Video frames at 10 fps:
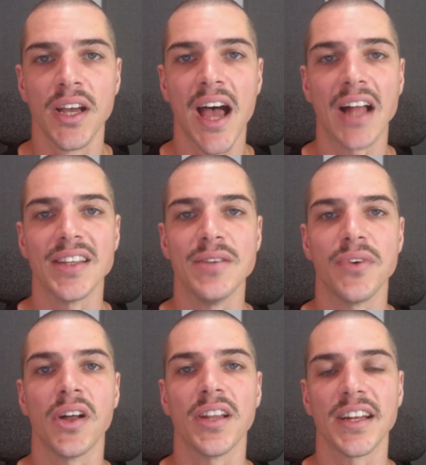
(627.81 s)
I'll leave
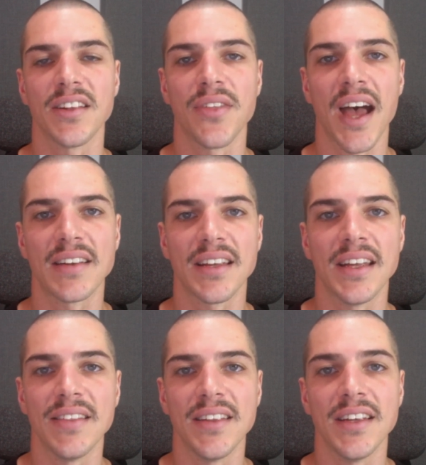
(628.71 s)
a link to that
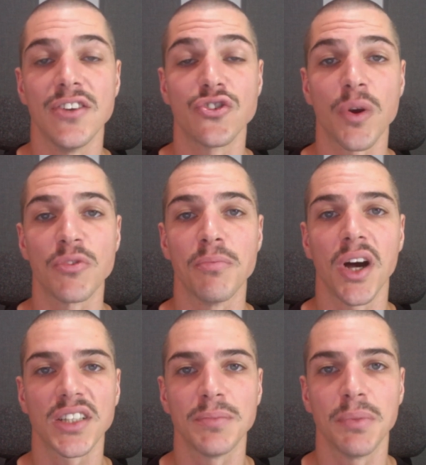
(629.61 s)
in the description
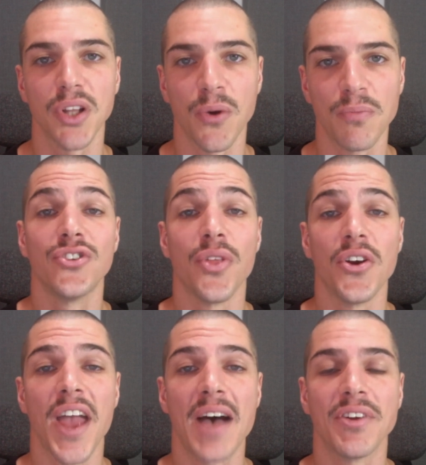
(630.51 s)
box below. So there
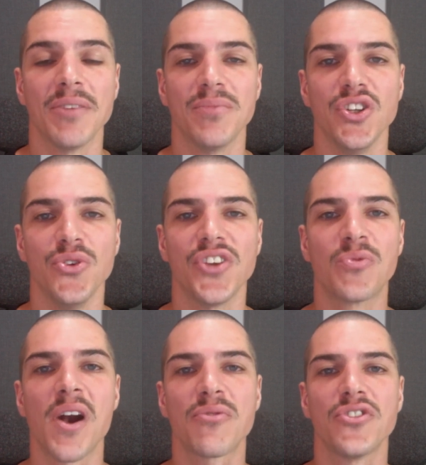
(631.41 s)
you have it. Using
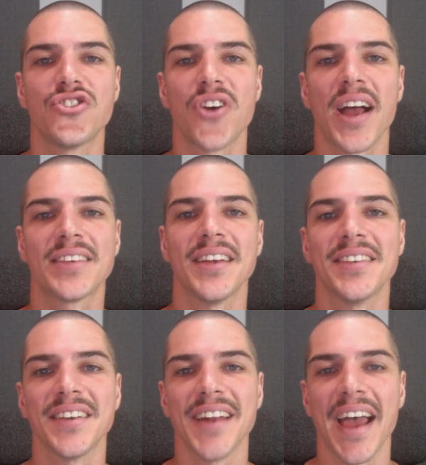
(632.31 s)
reference tracks is
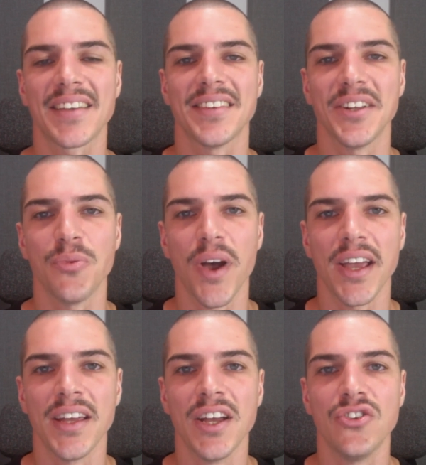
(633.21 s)
an excellent
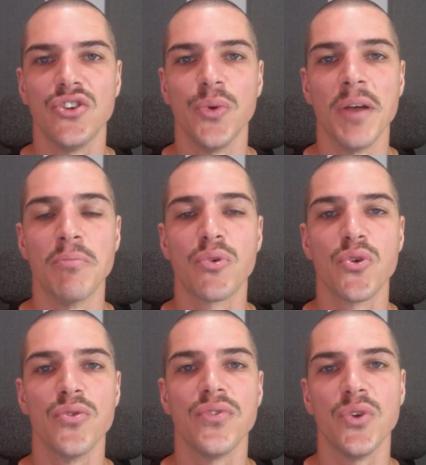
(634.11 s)
way to
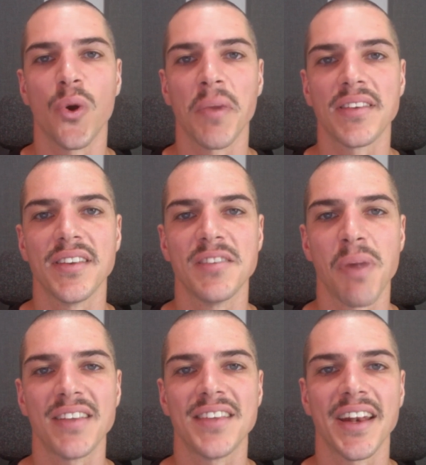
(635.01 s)
improve your mixes
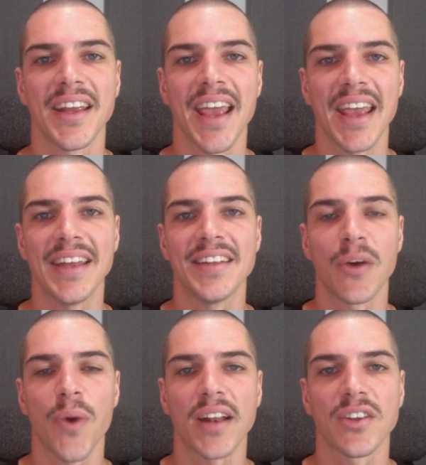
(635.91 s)
by setting a
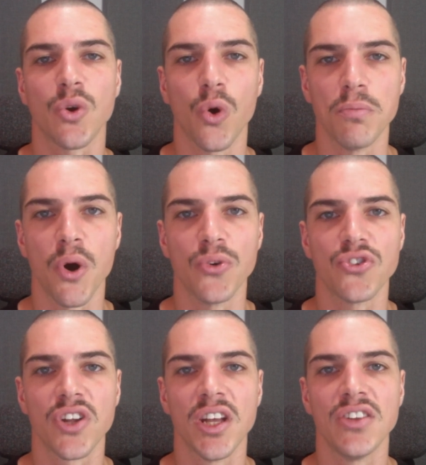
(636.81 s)
direct
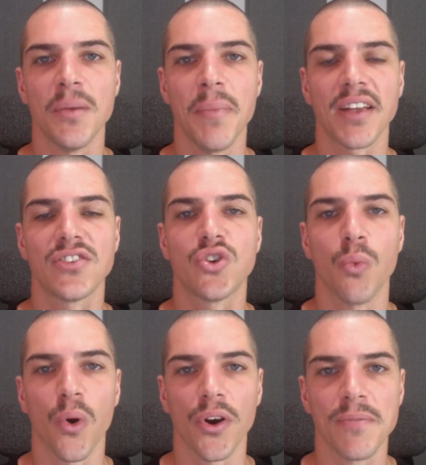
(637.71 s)
goalpost to mix
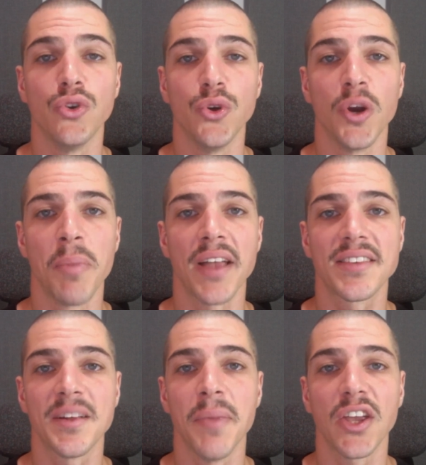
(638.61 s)
toward. Do your best
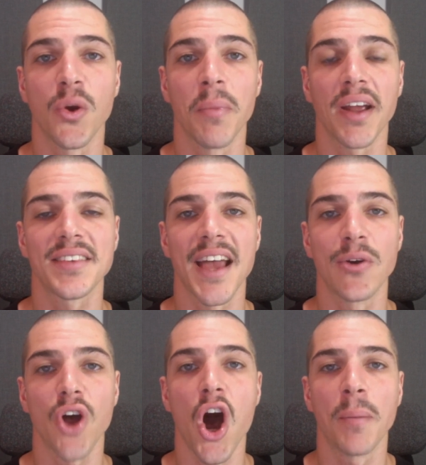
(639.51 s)
to make your mix
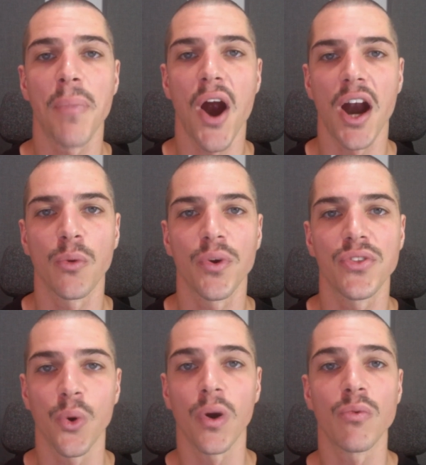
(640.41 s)
sound on par with
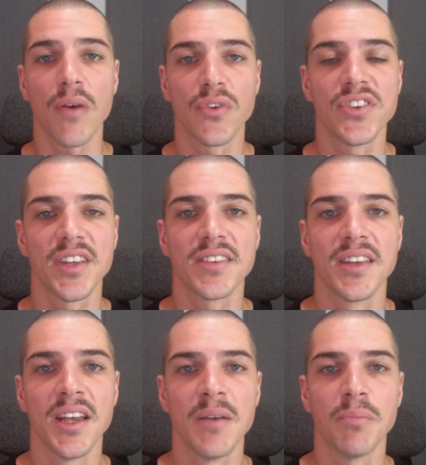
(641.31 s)
your references,
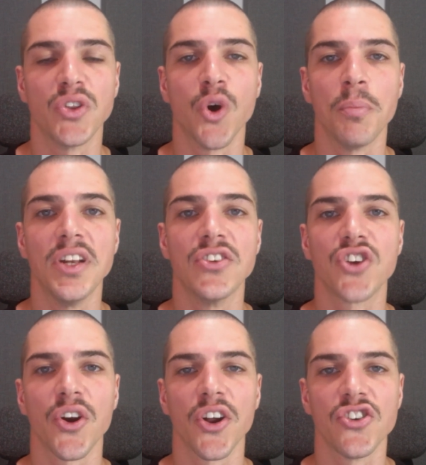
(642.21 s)
but don't be
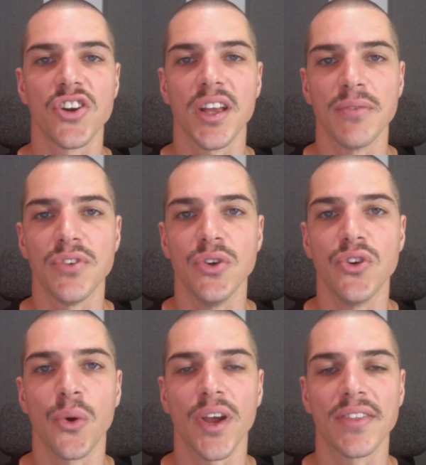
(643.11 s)
discouraged if you
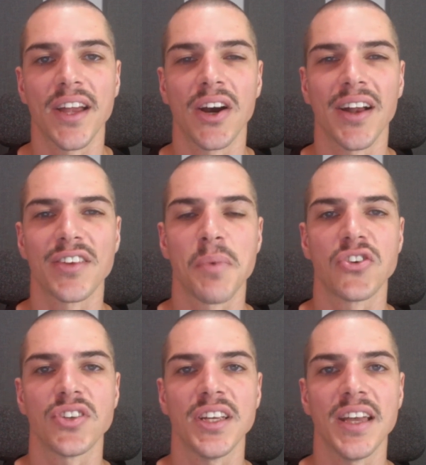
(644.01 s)
don't get there,
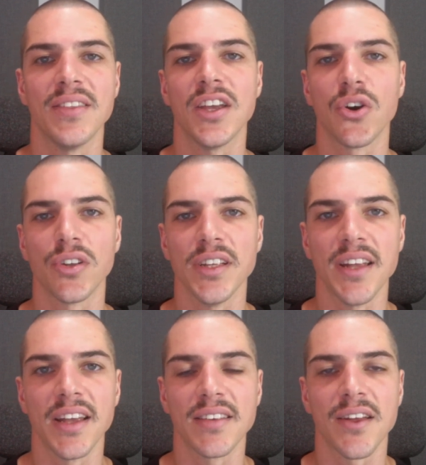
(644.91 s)
especially in the early
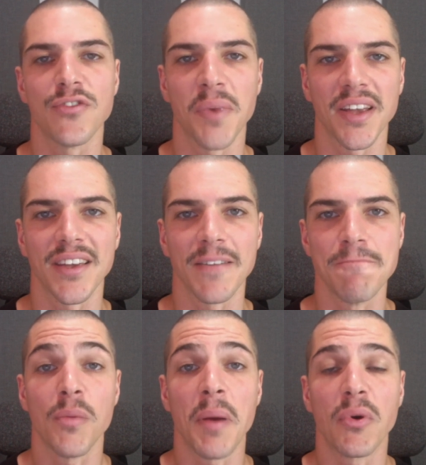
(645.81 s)
days of mixing.
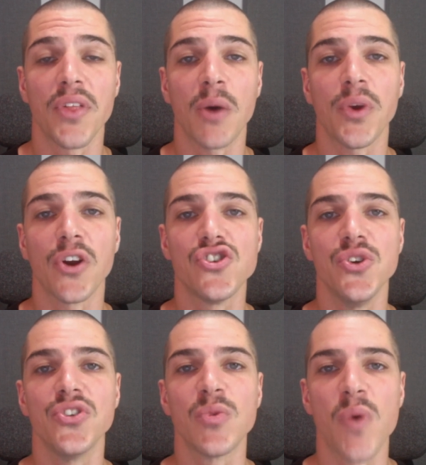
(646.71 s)
Remember that we are
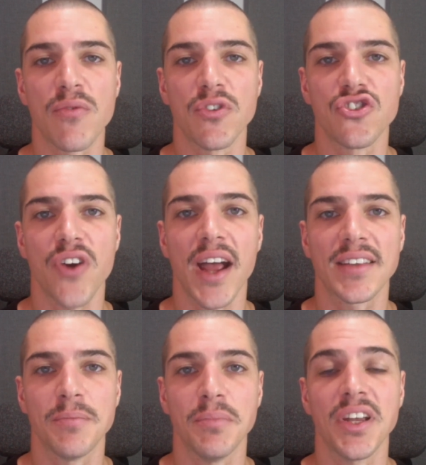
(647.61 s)
choosing reference
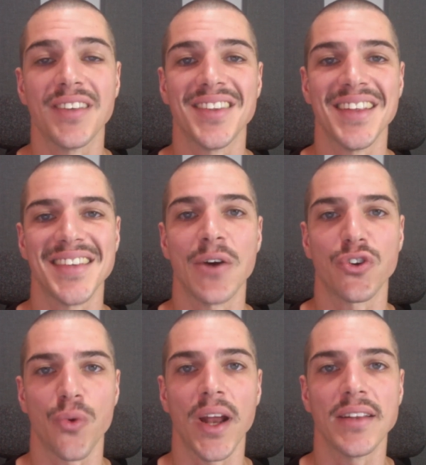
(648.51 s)
tracks because they sound
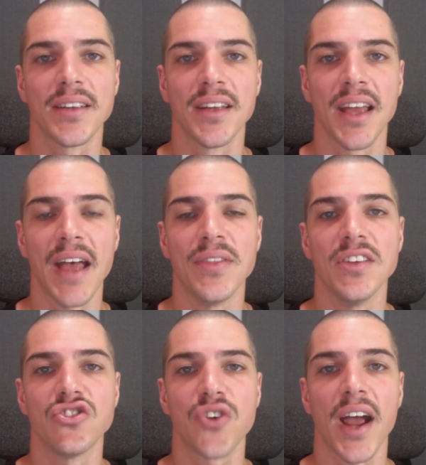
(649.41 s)
great, and
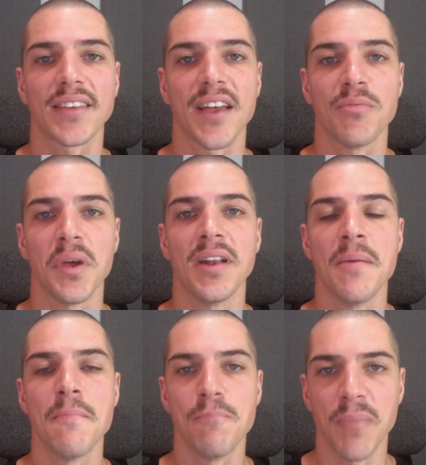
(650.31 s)
these tracks have been
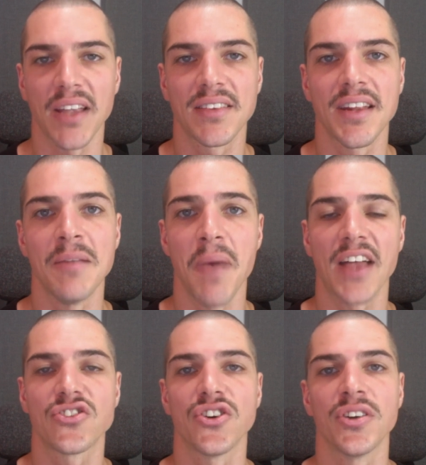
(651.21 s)
mixed and
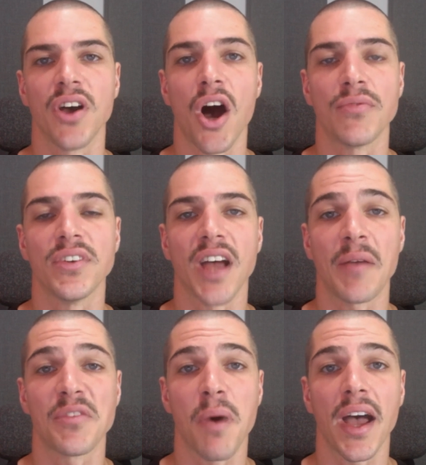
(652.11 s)
mastered
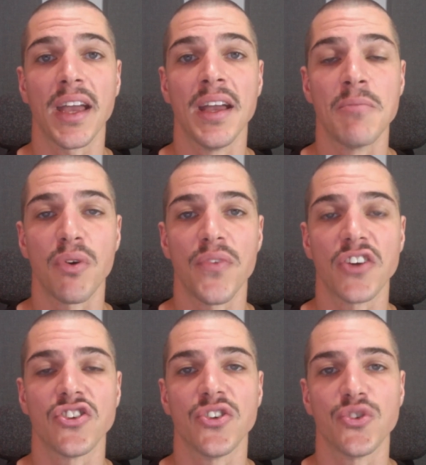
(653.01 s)
oftentimes by
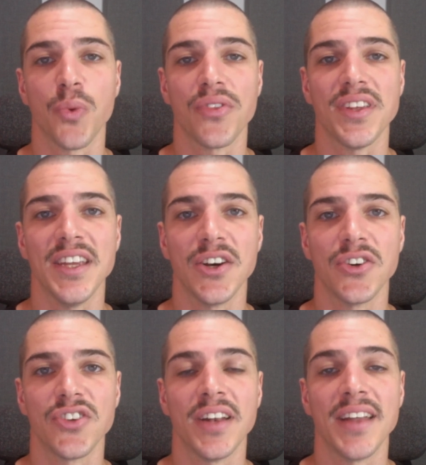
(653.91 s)
professionals with
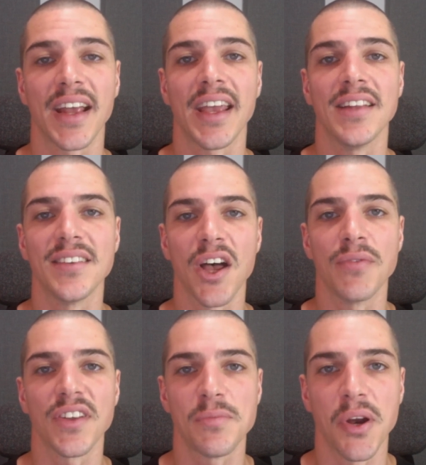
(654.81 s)
years and decades of
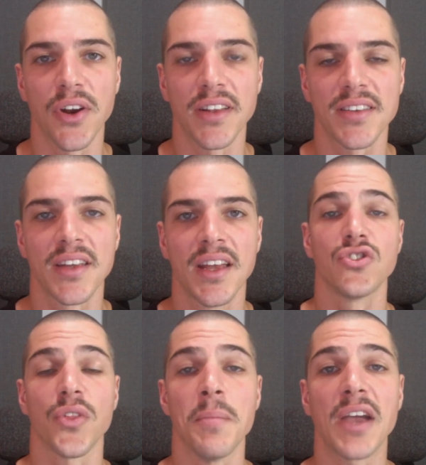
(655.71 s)
experience.
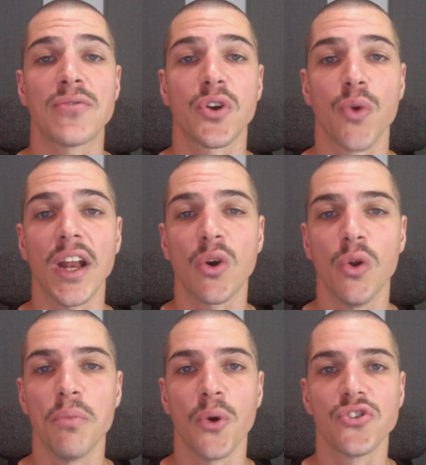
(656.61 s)
So they make for great
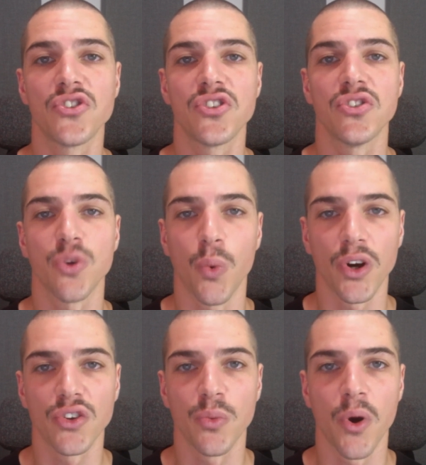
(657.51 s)
goalposts to
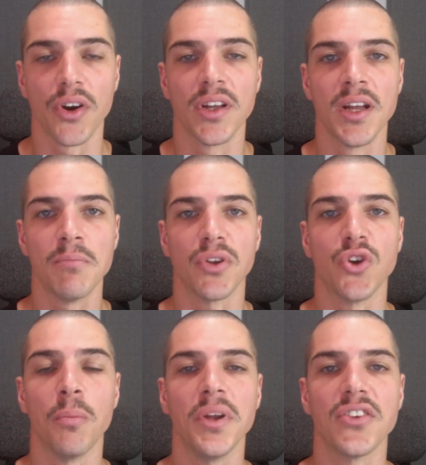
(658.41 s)
work toward, but
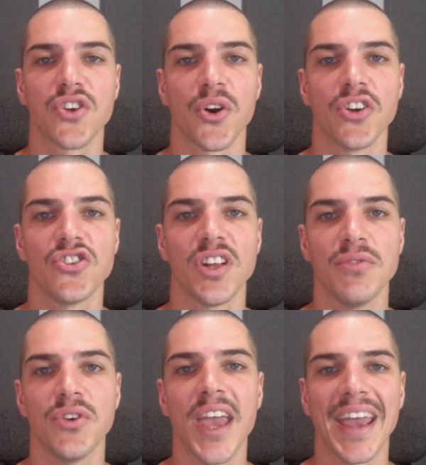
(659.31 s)
don't be discouraged
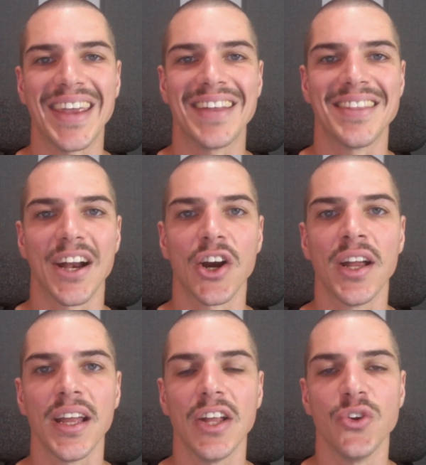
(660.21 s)
if you can't get there
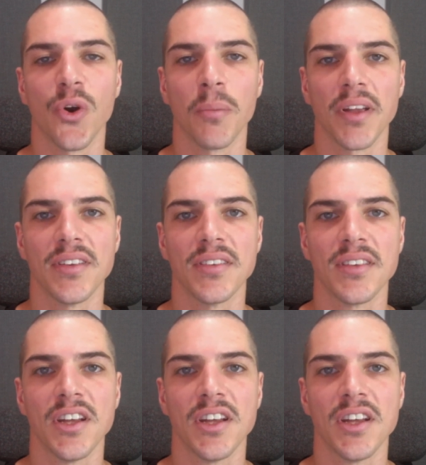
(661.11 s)
in your mixes.